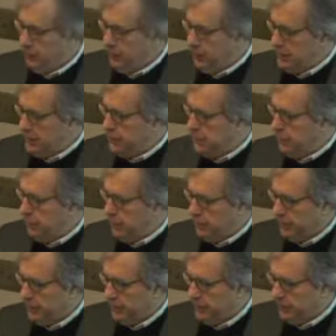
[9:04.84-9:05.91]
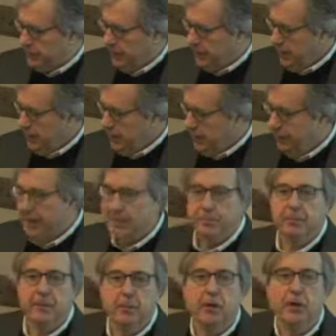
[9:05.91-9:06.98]
what is important about
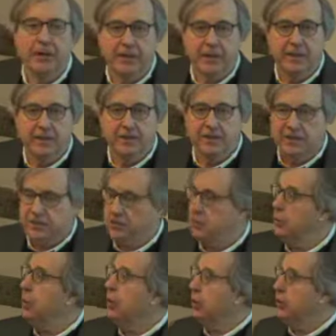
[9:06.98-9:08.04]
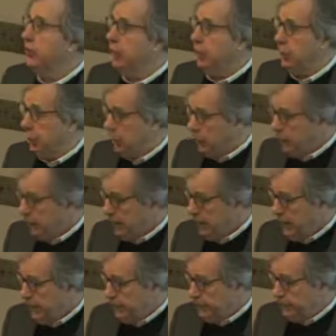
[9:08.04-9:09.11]
memorials. As you all know,
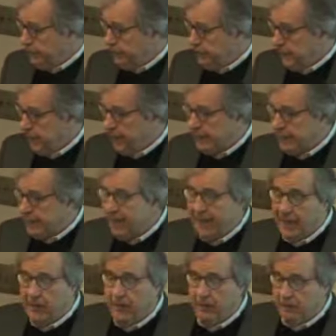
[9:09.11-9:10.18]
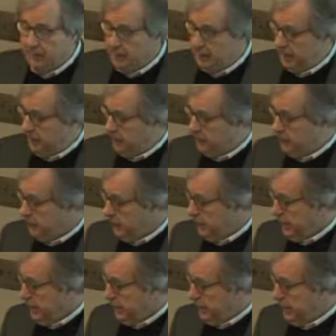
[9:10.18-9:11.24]
right now
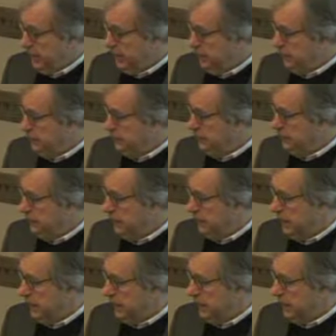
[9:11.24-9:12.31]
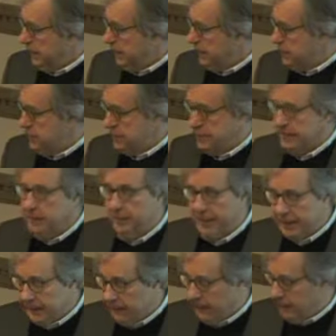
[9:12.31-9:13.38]
it's a little bit